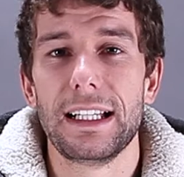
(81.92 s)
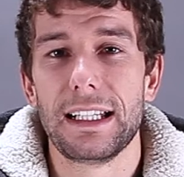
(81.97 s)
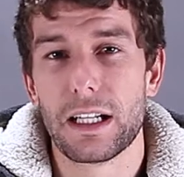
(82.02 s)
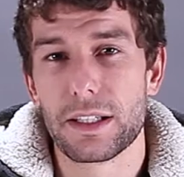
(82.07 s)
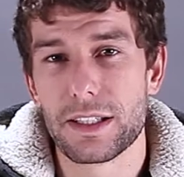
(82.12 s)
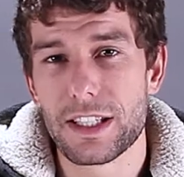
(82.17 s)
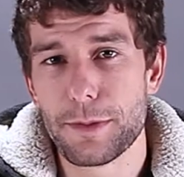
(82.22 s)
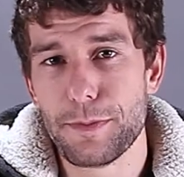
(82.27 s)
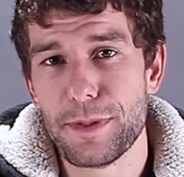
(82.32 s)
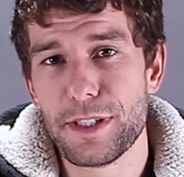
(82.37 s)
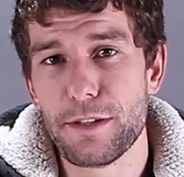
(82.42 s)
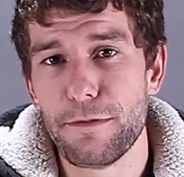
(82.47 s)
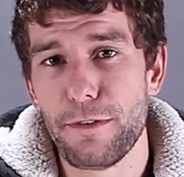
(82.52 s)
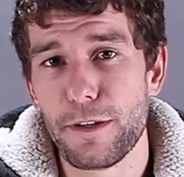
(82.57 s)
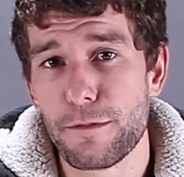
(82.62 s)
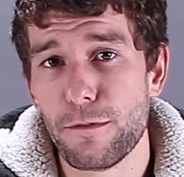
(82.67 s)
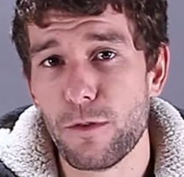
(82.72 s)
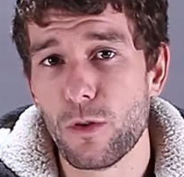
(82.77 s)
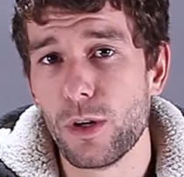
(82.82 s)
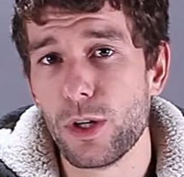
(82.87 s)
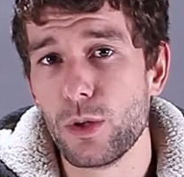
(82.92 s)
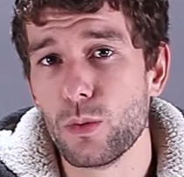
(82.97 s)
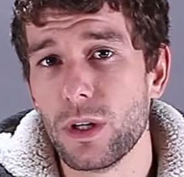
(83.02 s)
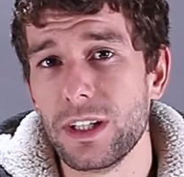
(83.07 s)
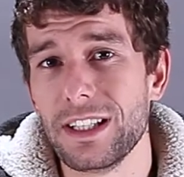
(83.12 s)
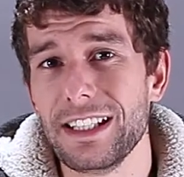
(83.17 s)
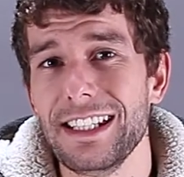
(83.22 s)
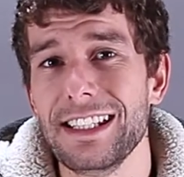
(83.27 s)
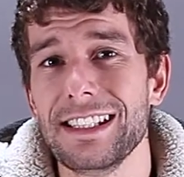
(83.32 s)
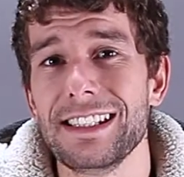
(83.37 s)
Now this specific
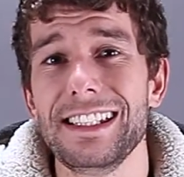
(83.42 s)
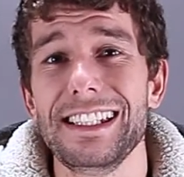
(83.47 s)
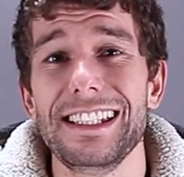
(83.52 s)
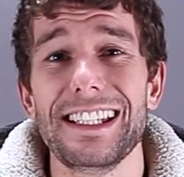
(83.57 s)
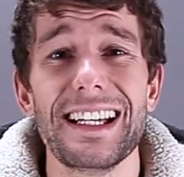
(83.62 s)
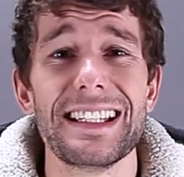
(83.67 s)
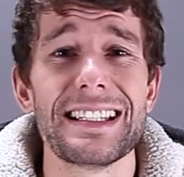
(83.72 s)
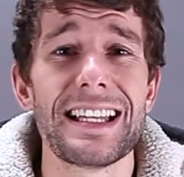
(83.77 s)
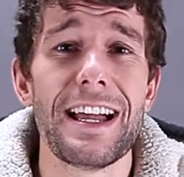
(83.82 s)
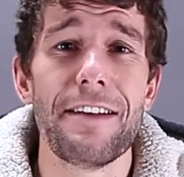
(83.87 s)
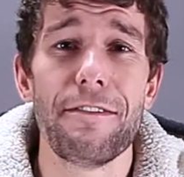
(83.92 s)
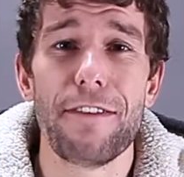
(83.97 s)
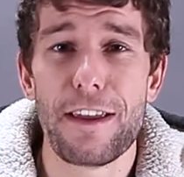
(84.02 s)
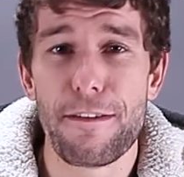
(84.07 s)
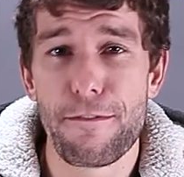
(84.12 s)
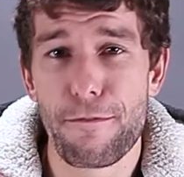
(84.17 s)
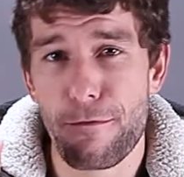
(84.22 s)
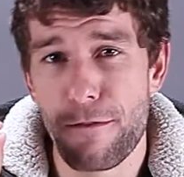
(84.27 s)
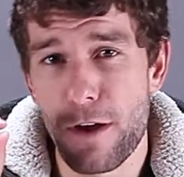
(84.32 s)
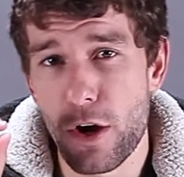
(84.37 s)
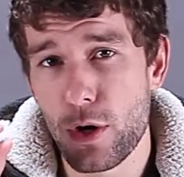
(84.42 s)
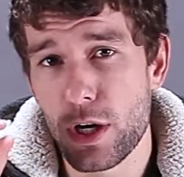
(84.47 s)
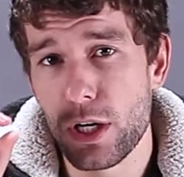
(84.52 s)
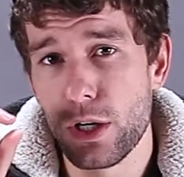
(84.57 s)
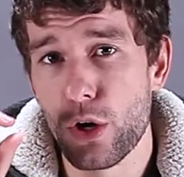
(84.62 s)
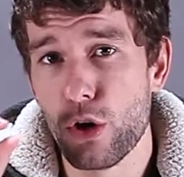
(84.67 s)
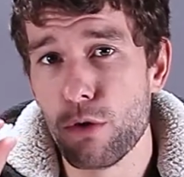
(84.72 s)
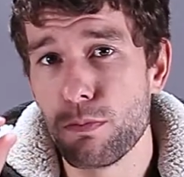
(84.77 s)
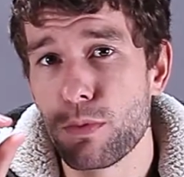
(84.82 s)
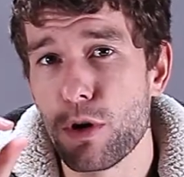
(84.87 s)
4-in-1 ESC does have a very
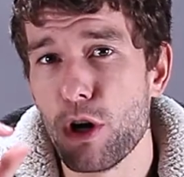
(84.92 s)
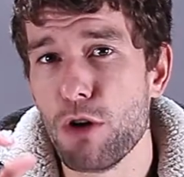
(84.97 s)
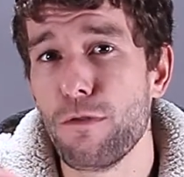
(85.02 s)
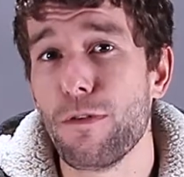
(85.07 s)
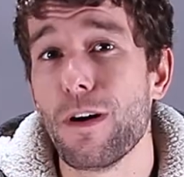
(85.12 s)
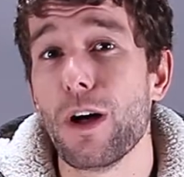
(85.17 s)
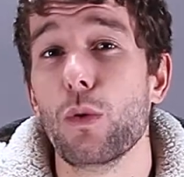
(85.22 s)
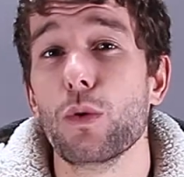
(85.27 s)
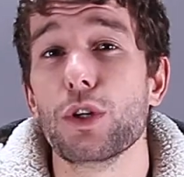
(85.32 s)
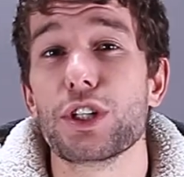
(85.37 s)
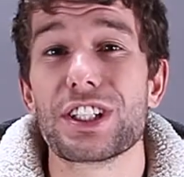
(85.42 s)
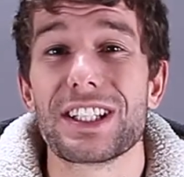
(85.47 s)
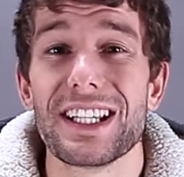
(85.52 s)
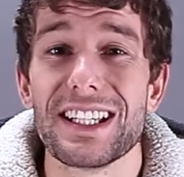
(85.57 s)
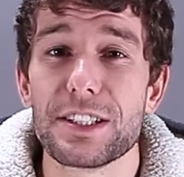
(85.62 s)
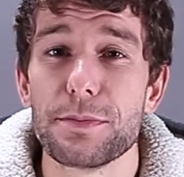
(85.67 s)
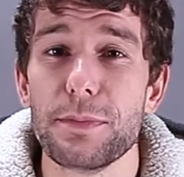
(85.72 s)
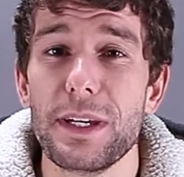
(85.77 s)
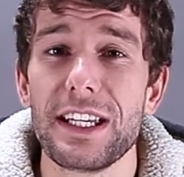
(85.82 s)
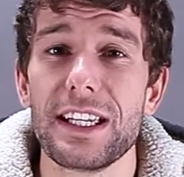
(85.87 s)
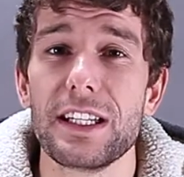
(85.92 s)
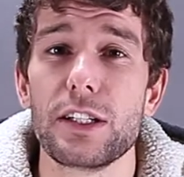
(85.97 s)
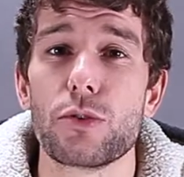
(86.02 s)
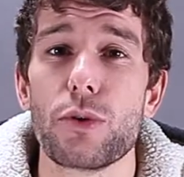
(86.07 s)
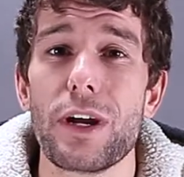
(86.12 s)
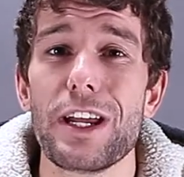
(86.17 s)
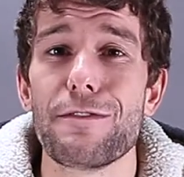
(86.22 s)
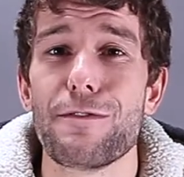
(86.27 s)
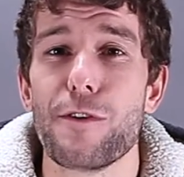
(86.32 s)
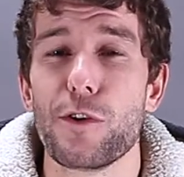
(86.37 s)
low profile, which does make it
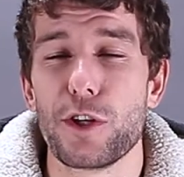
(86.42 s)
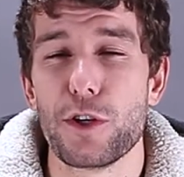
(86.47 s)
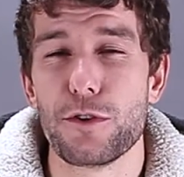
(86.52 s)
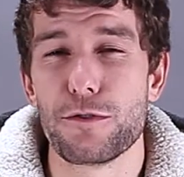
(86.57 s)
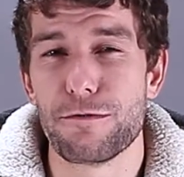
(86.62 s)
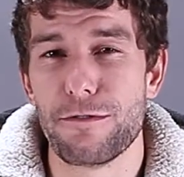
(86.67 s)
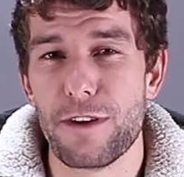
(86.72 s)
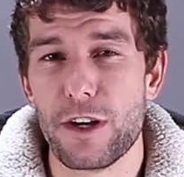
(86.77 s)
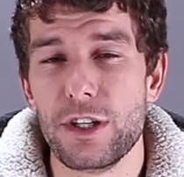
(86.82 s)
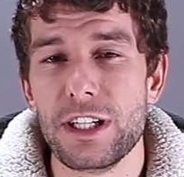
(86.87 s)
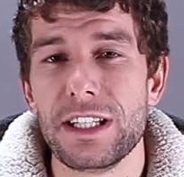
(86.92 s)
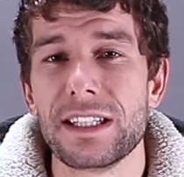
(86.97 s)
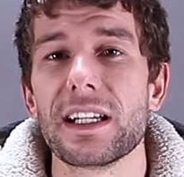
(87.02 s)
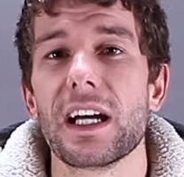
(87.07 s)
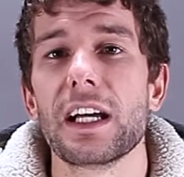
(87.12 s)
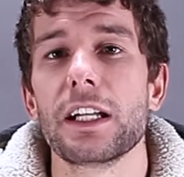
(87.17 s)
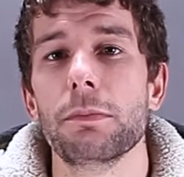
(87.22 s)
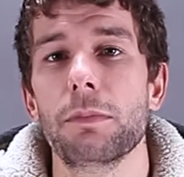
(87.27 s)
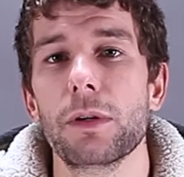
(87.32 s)
great for those very tight